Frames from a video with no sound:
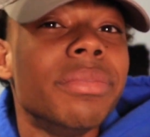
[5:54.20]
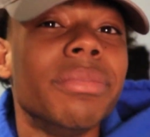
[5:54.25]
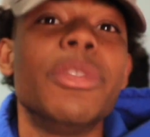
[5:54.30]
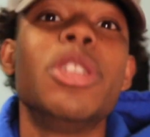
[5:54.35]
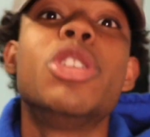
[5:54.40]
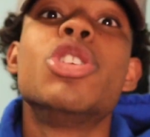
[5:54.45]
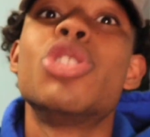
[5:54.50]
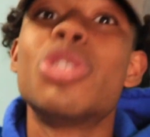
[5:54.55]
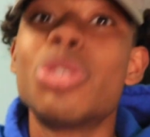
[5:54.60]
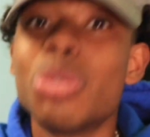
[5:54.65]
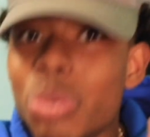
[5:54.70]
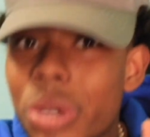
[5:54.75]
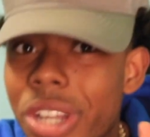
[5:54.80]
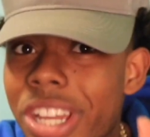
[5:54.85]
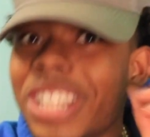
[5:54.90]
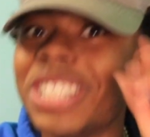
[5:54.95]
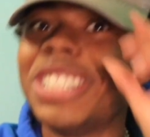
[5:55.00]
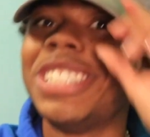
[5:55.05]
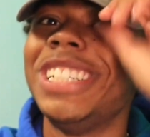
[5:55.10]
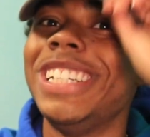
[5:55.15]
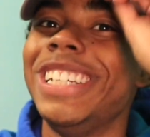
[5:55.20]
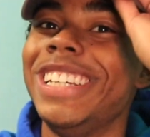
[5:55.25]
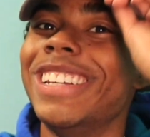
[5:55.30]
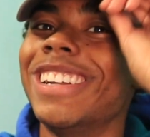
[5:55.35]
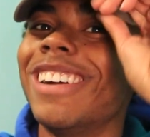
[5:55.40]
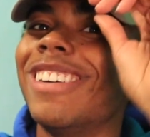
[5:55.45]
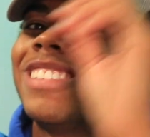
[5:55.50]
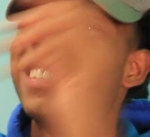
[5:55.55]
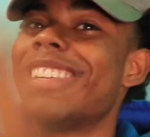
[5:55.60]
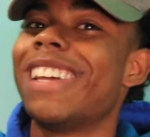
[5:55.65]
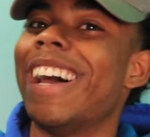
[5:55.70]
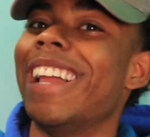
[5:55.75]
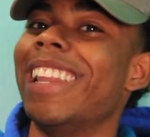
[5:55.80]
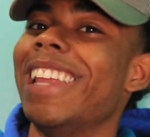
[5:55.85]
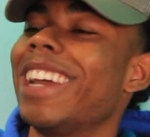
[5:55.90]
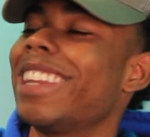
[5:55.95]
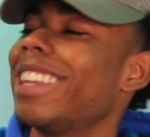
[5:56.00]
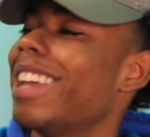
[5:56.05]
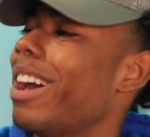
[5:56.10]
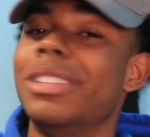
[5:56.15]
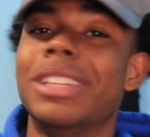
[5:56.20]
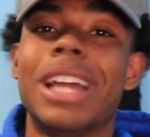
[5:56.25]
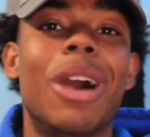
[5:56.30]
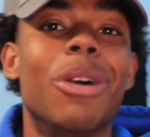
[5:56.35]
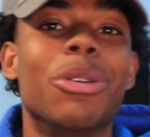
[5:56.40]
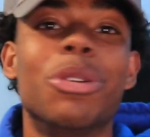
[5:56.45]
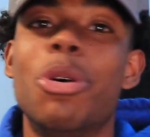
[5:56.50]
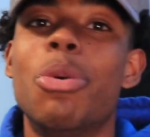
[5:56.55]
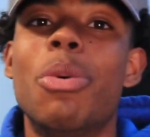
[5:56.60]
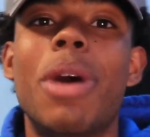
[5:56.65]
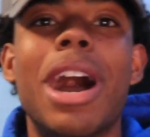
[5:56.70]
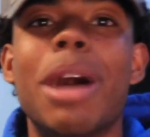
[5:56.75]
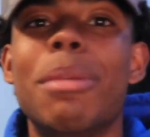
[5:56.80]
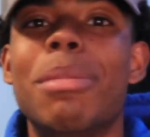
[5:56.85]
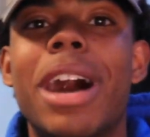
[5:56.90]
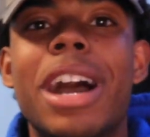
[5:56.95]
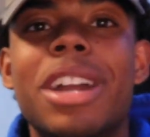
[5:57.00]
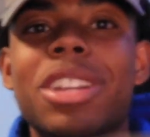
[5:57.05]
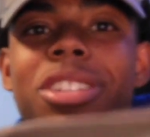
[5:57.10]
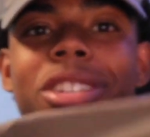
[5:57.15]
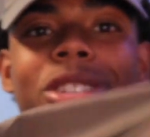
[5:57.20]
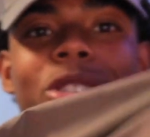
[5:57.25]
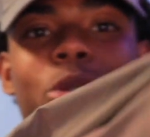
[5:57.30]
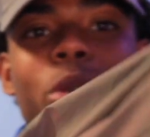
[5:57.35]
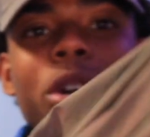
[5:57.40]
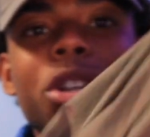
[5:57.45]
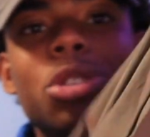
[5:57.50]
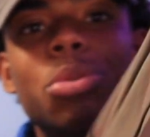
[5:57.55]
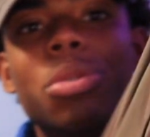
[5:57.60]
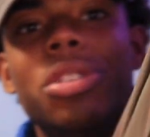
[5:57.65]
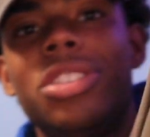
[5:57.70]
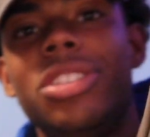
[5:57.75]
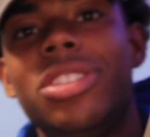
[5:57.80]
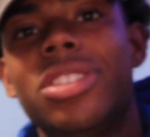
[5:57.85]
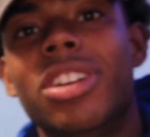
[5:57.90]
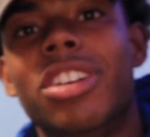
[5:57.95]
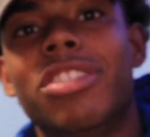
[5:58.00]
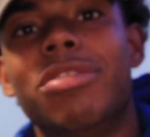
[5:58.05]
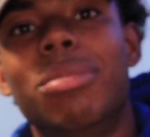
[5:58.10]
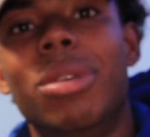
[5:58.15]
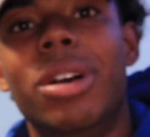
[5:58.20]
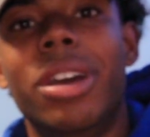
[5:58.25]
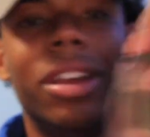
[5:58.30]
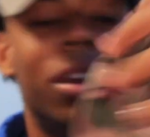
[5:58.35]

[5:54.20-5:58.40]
Swishy, you know what I'm saying? I like that. I don't know why, but I just enjoy swishy stuff, but